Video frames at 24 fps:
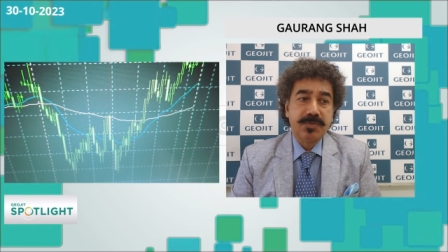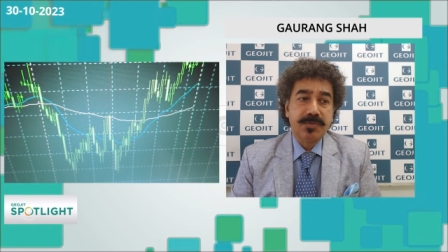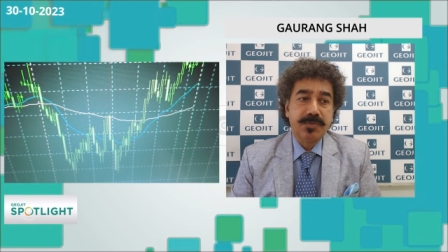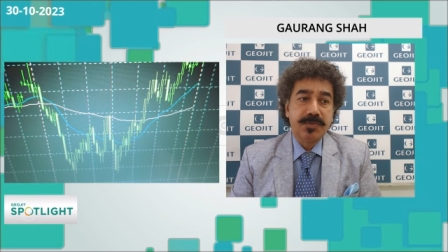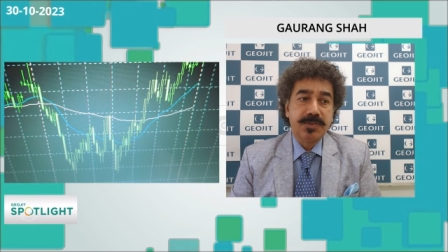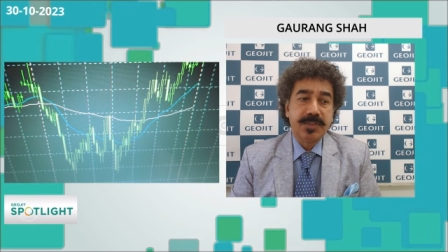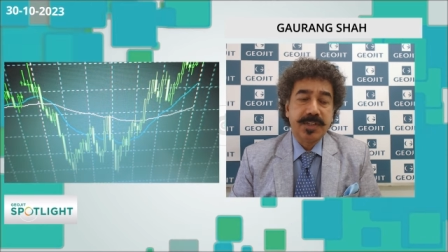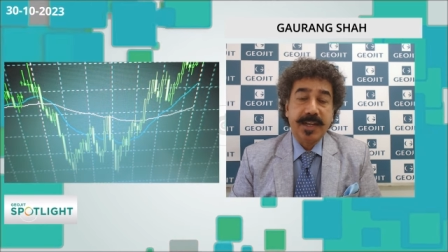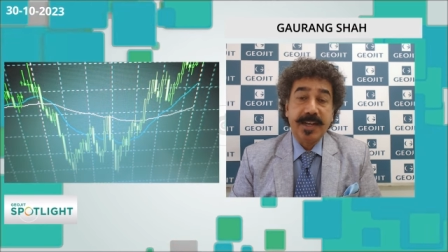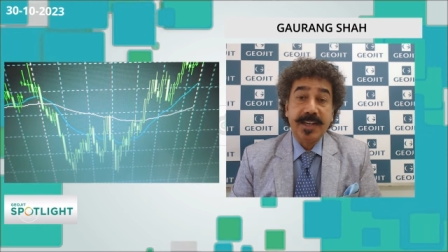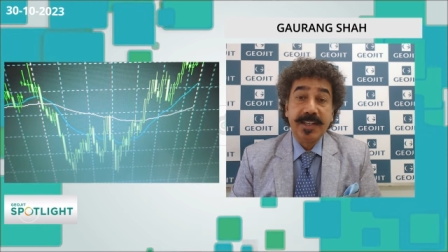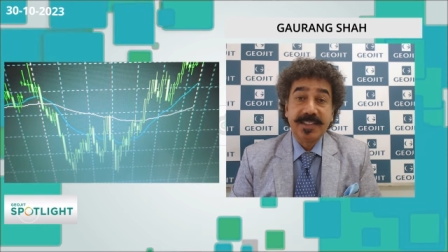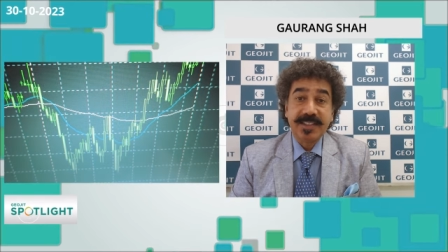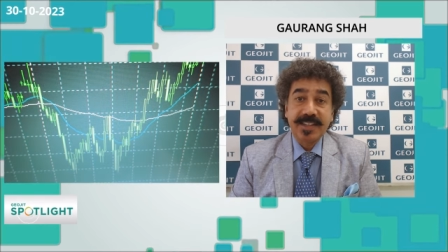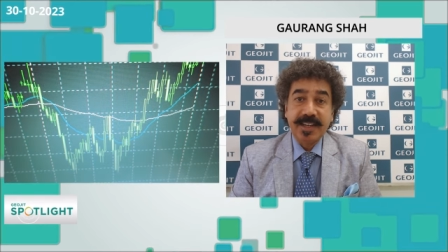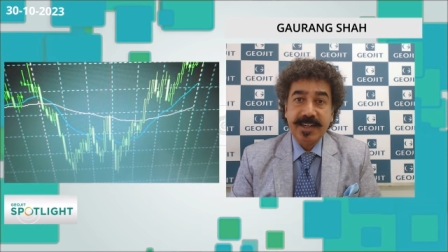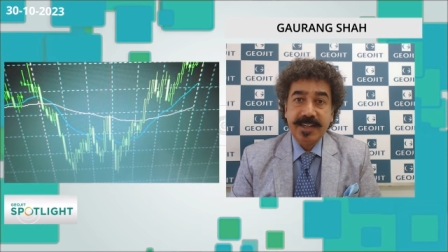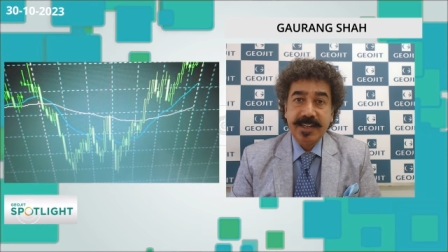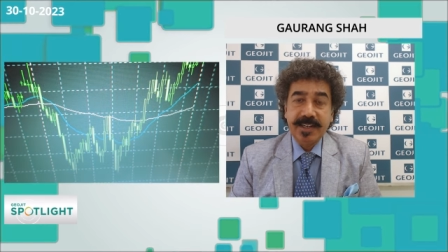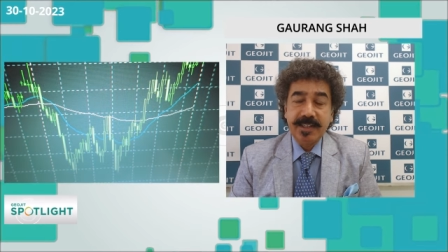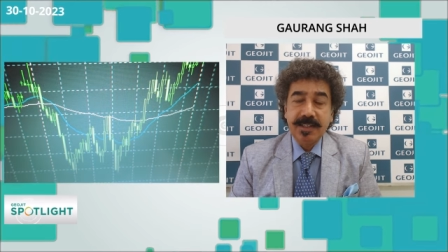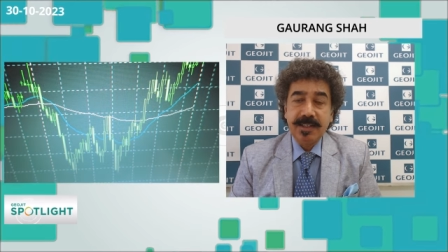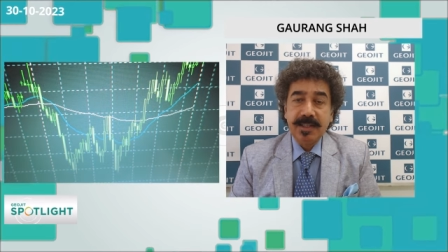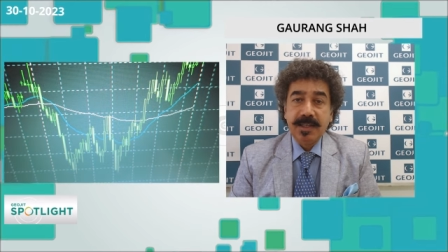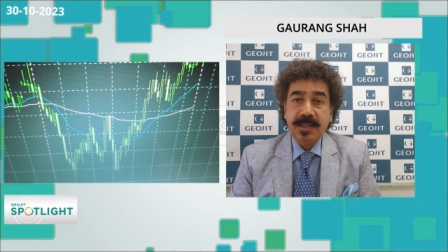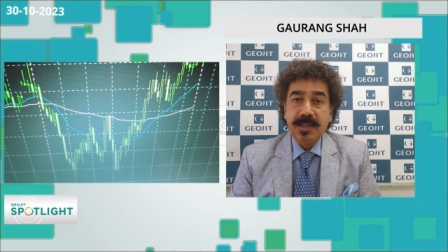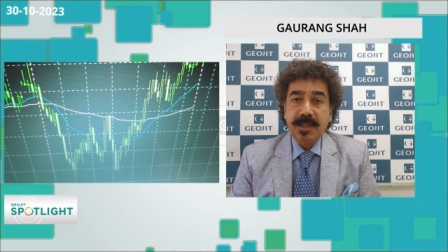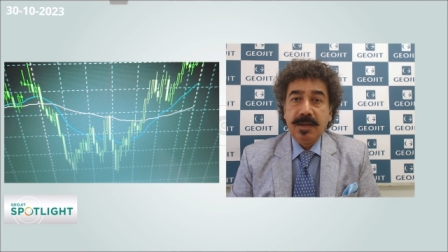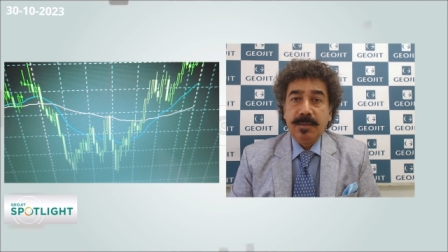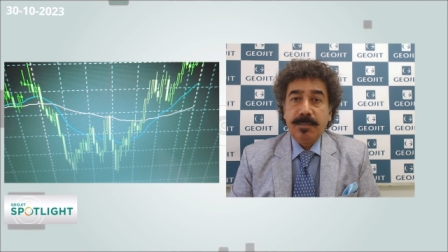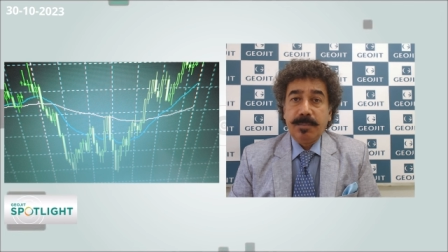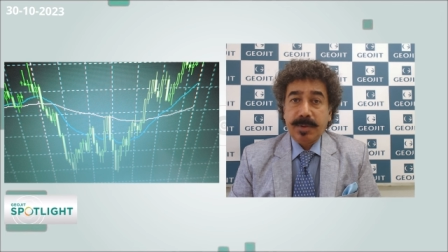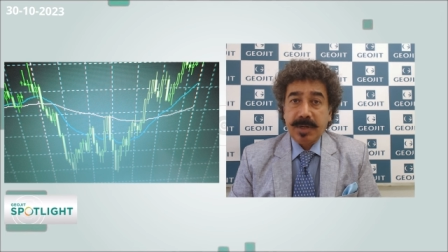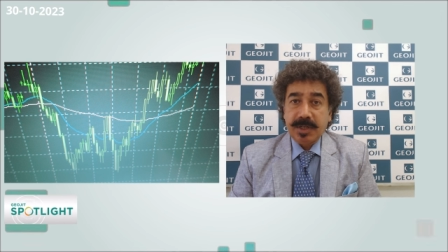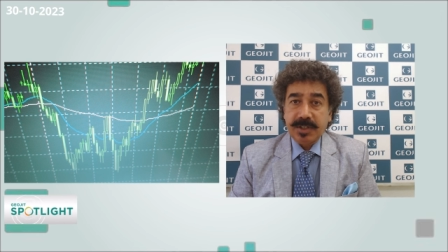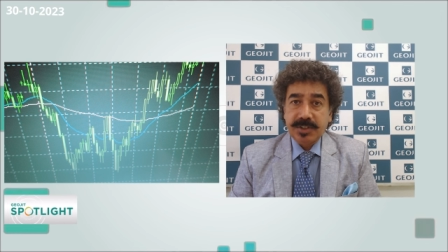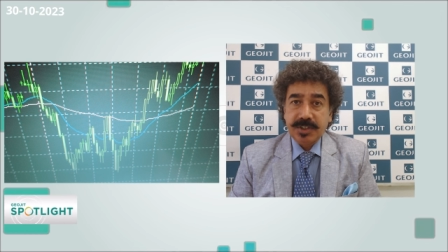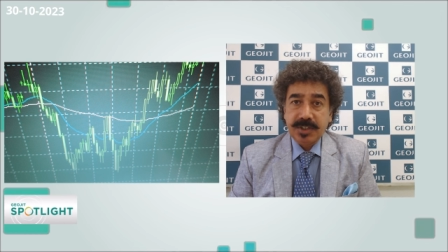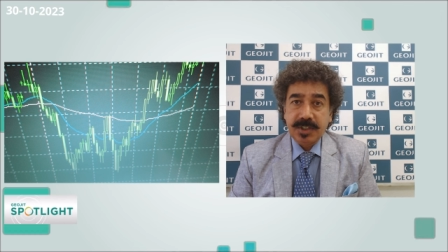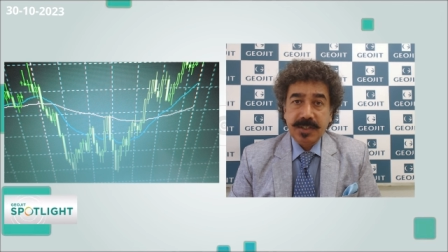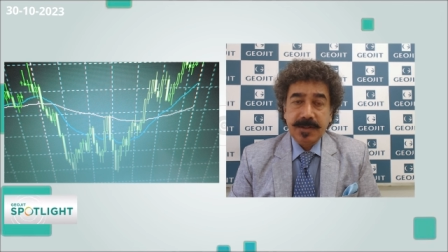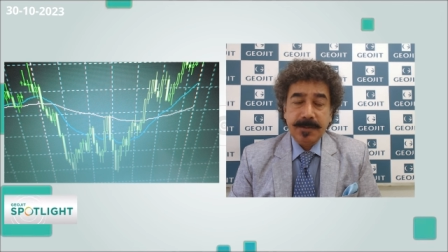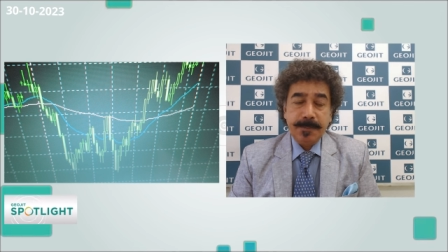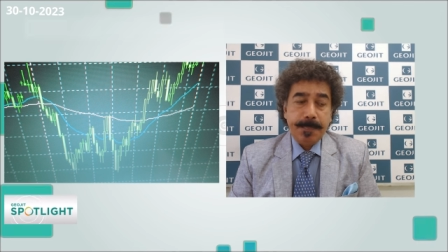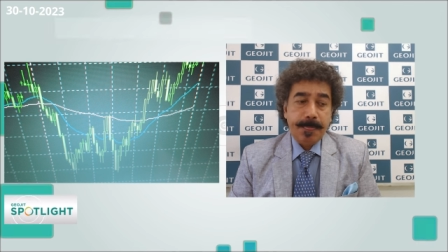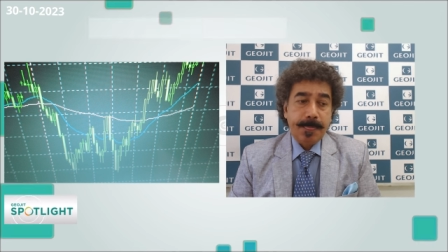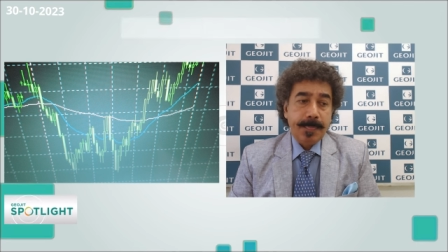sell side pressure